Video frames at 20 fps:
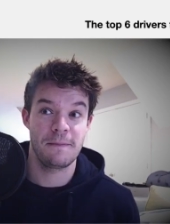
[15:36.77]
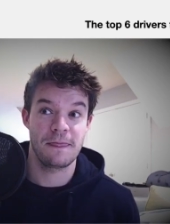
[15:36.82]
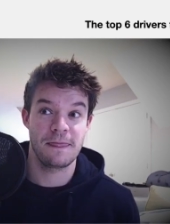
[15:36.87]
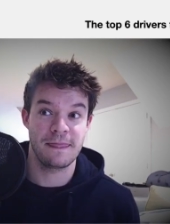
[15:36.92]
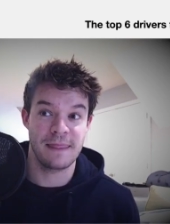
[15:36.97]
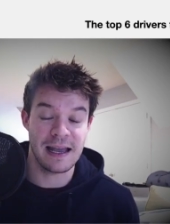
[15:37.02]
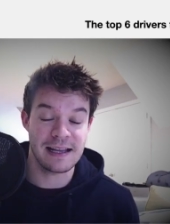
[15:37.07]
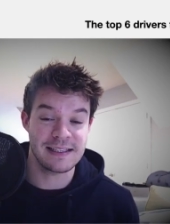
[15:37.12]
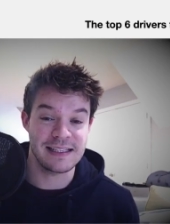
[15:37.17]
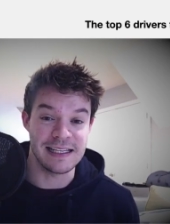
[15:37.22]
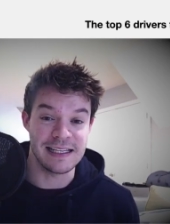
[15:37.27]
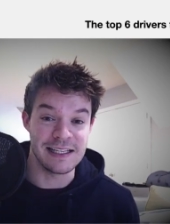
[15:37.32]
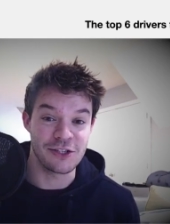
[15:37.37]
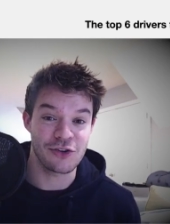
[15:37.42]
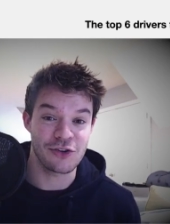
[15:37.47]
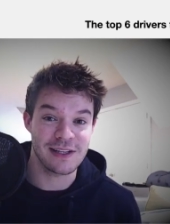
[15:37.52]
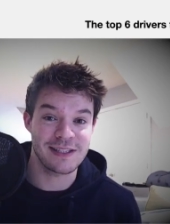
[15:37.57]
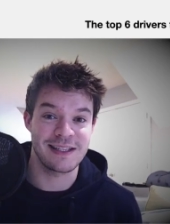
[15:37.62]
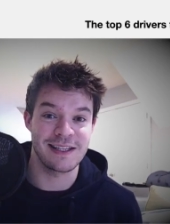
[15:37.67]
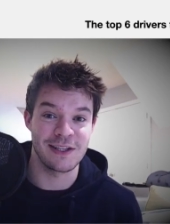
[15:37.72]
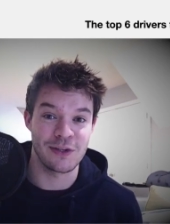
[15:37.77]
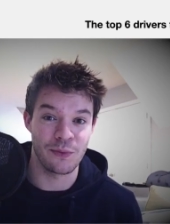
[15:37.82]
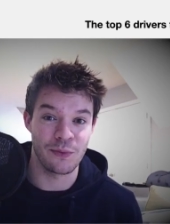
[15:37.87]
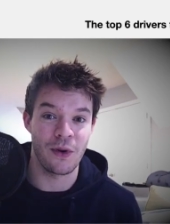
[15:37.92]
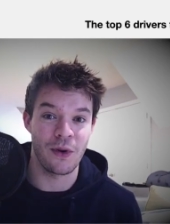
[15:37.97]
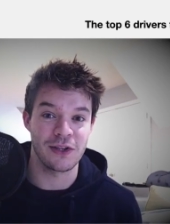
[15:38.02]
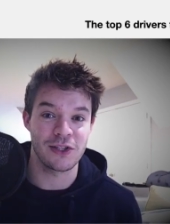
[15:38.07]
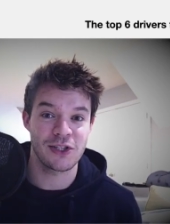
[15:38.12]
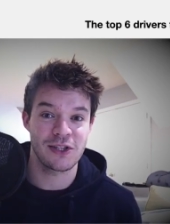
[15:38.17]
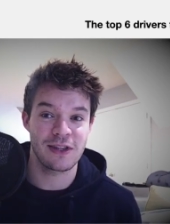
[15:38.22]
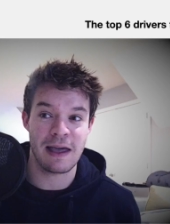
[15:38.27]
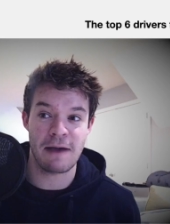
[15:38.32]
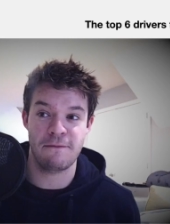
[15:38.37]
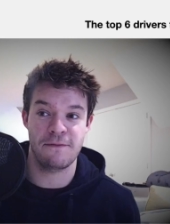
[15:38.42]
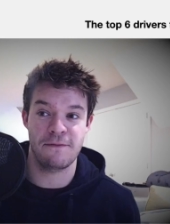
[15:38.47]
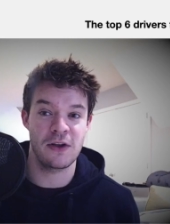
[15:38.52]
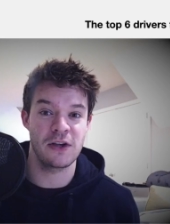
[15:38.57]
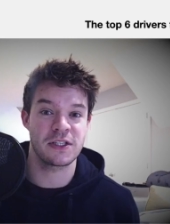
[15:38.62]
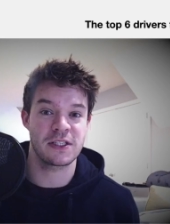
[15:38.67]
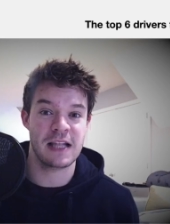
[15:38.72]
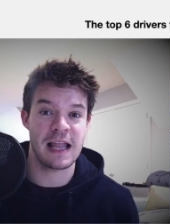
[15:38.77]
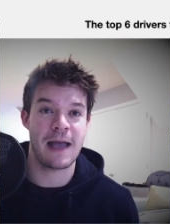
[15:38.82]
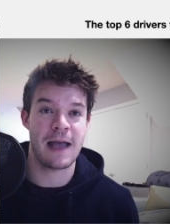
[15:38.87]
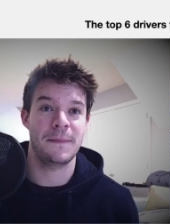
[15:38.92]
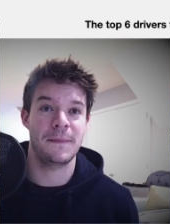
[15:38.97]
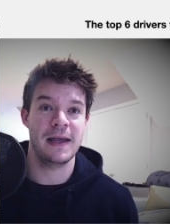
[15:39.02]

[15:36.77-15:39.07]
That's interesting to watch. That first lap